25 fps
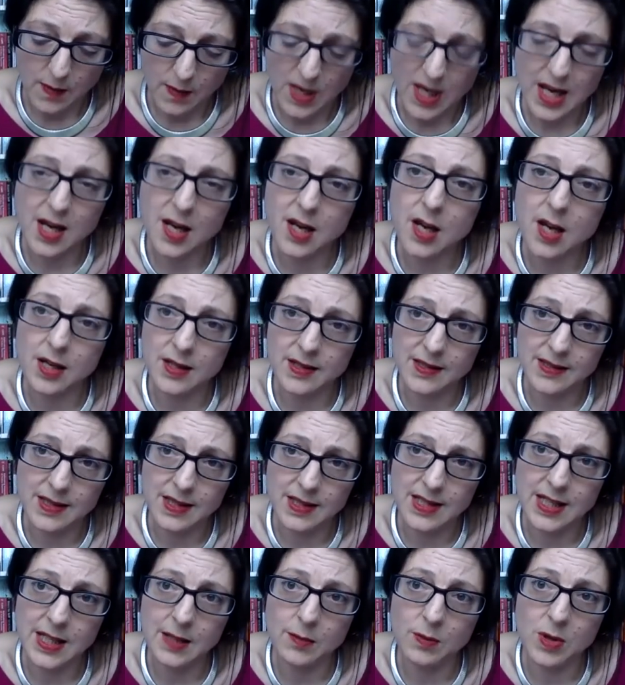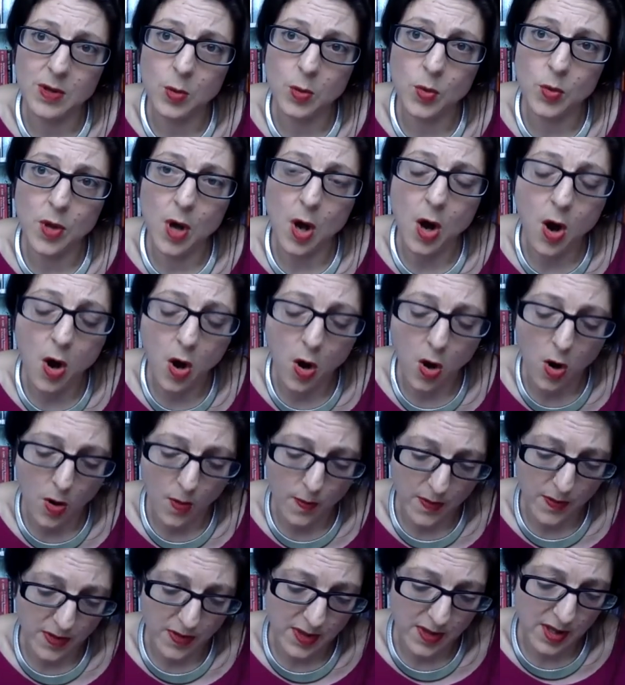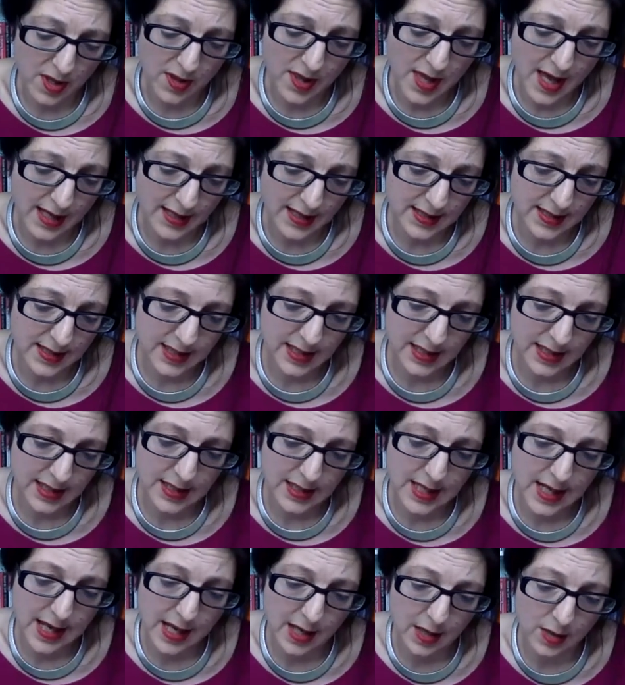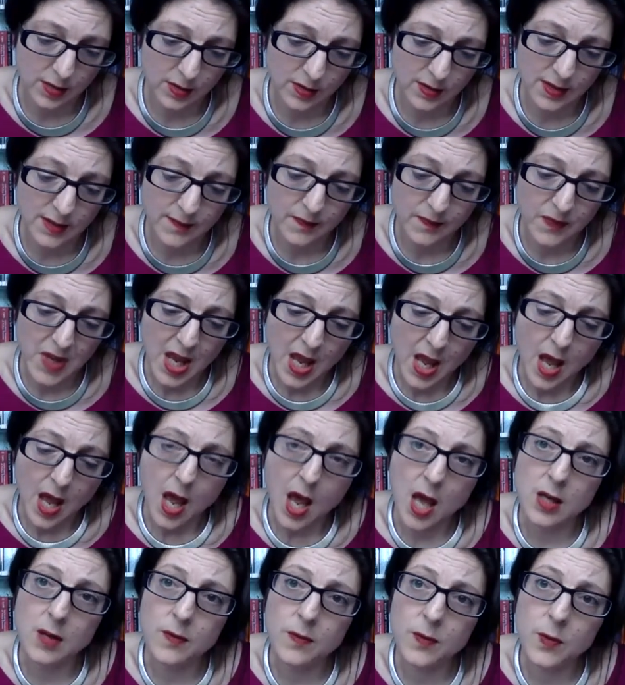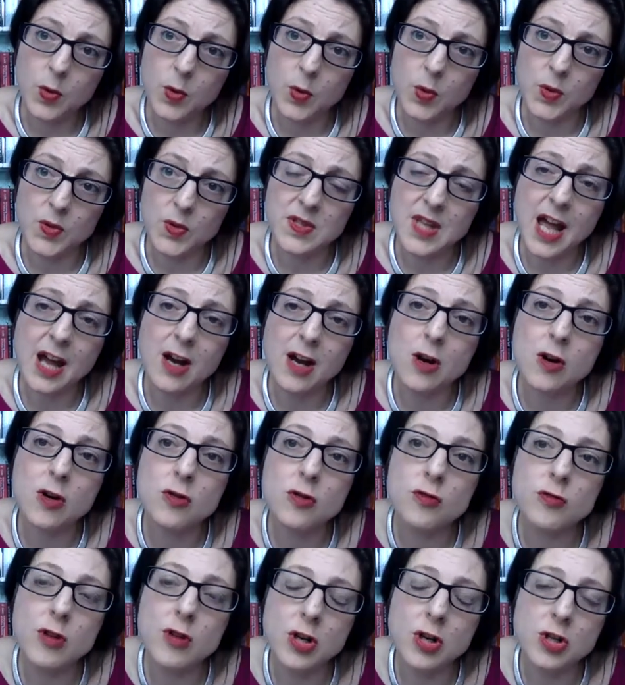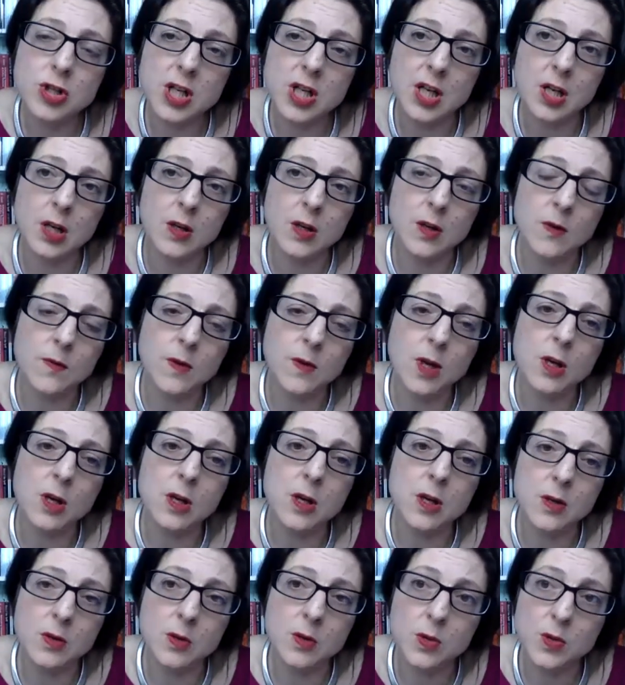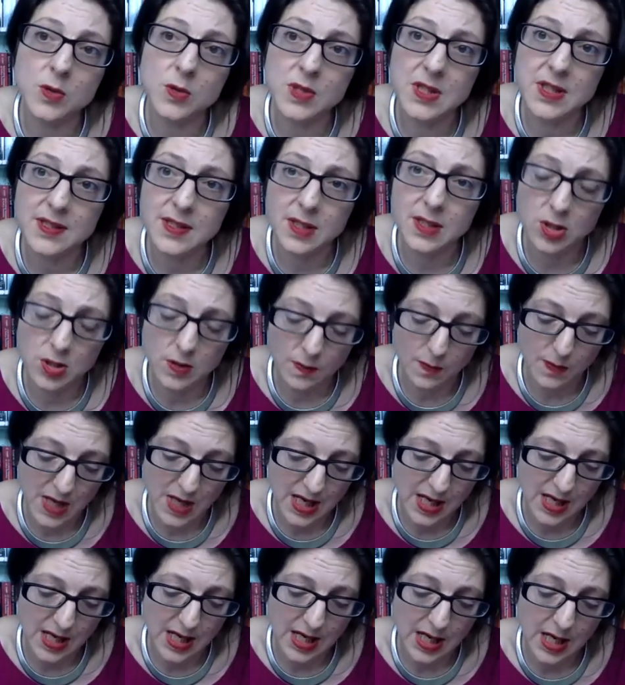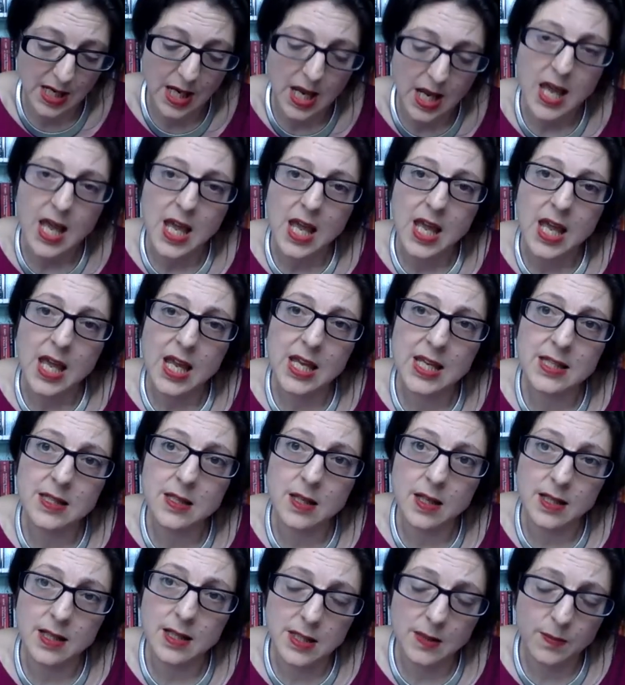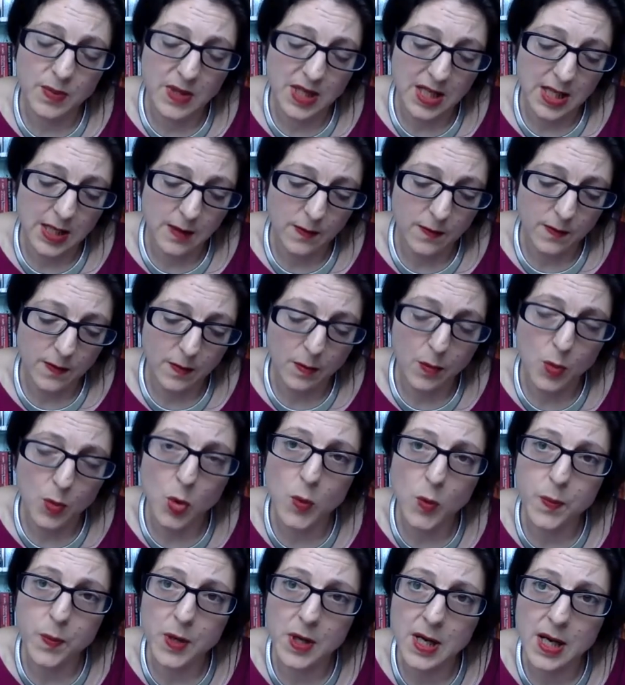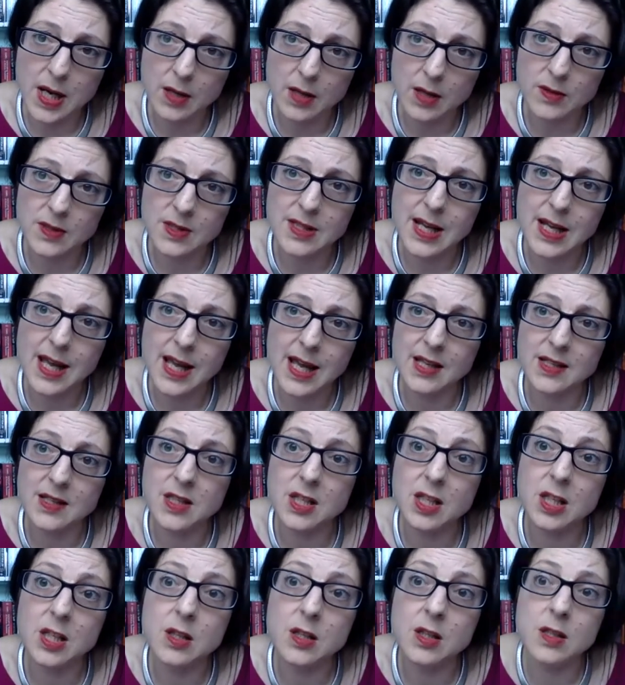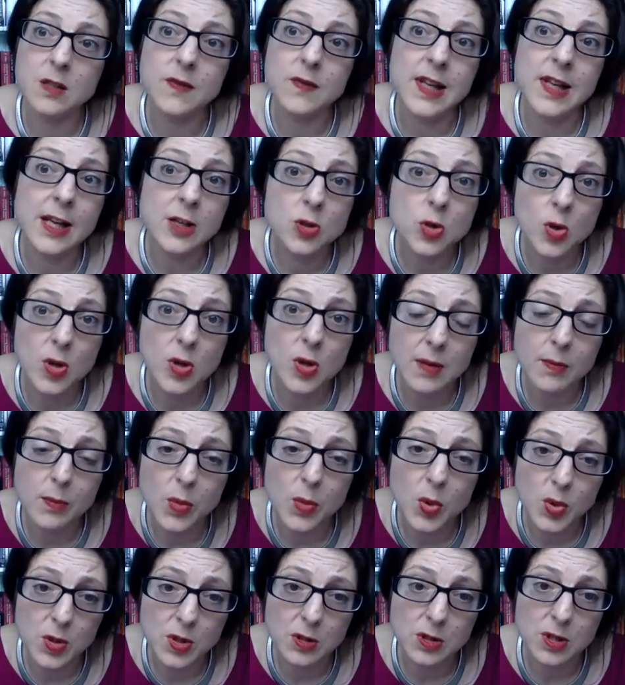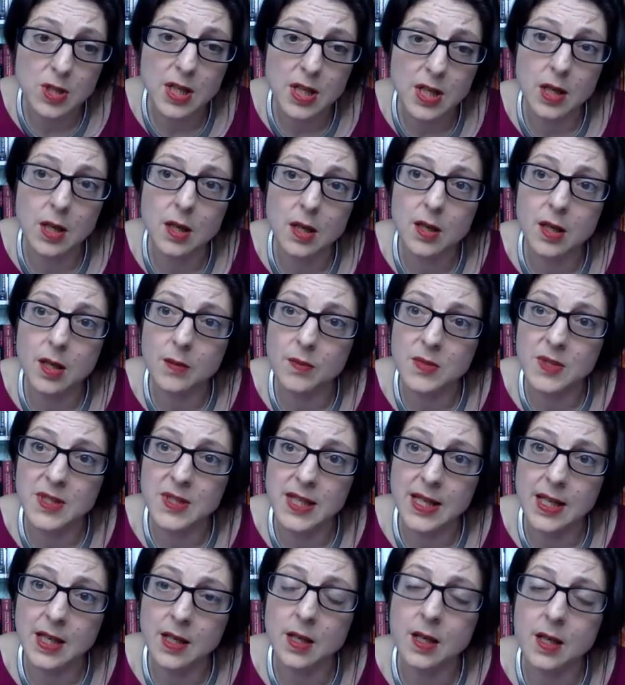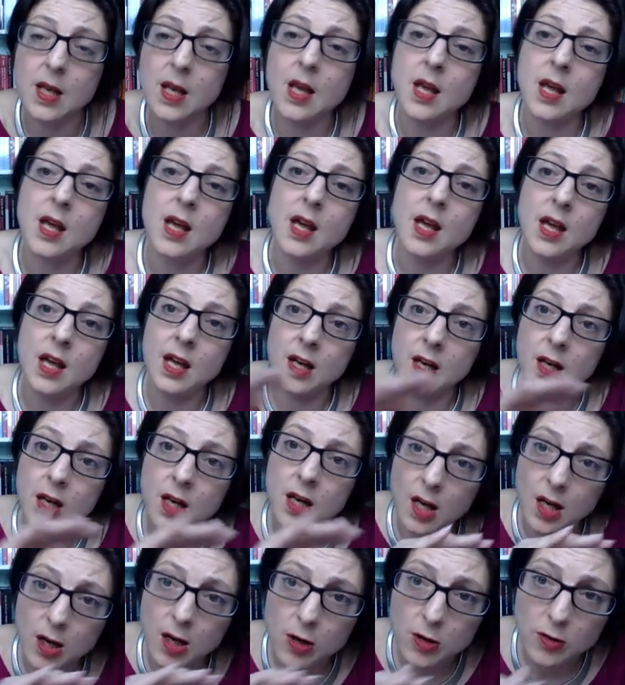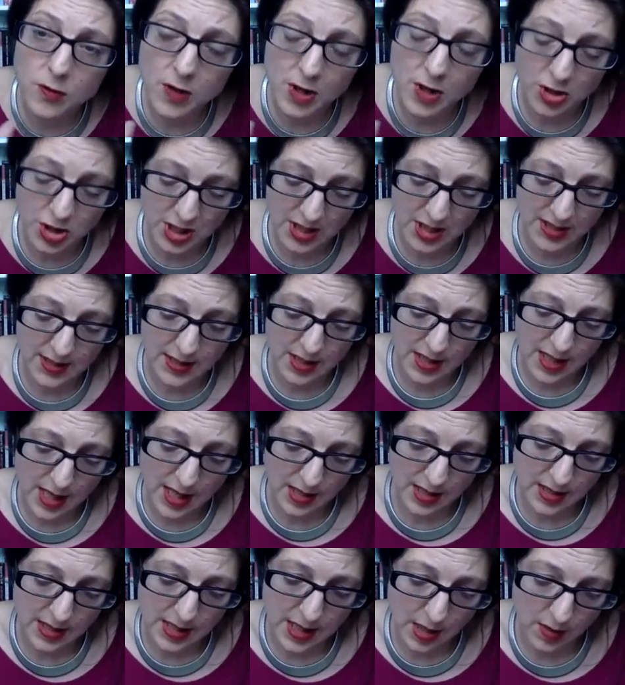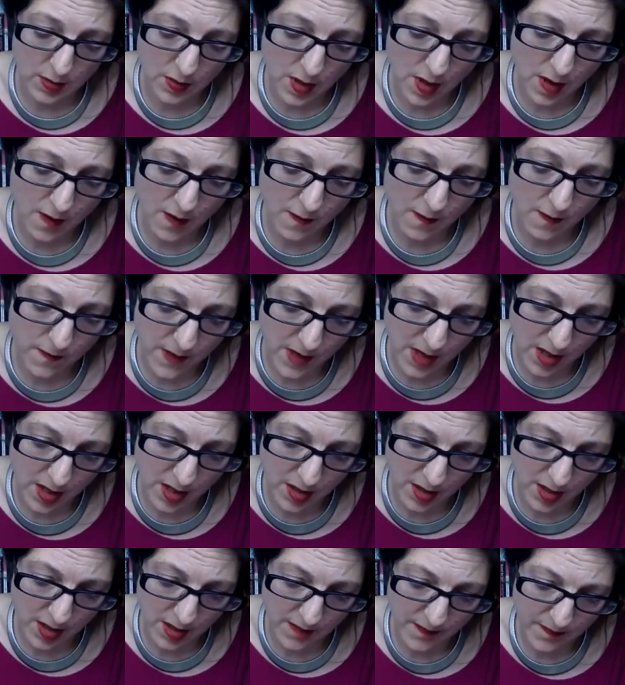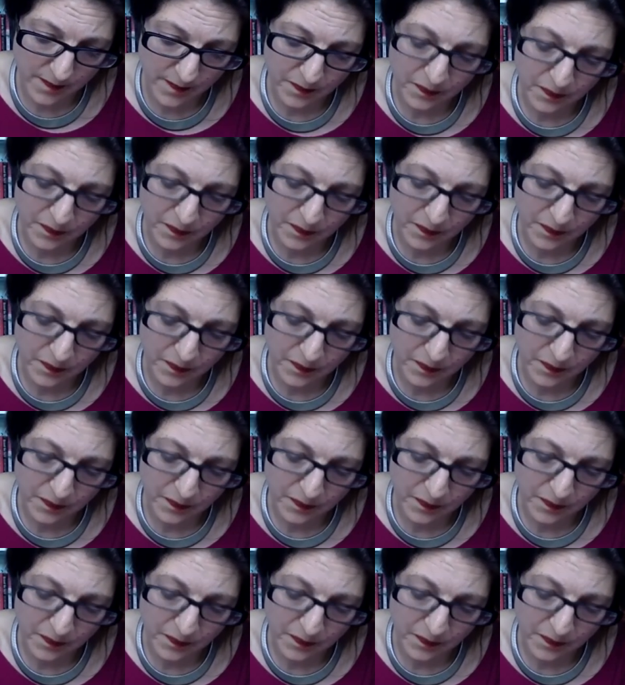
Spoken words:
in custody, with all the harm that that entails. And of course, that crushing of local decision making is going to be even more pronounced as the use of electronic monitoring comes in and crushes that down further.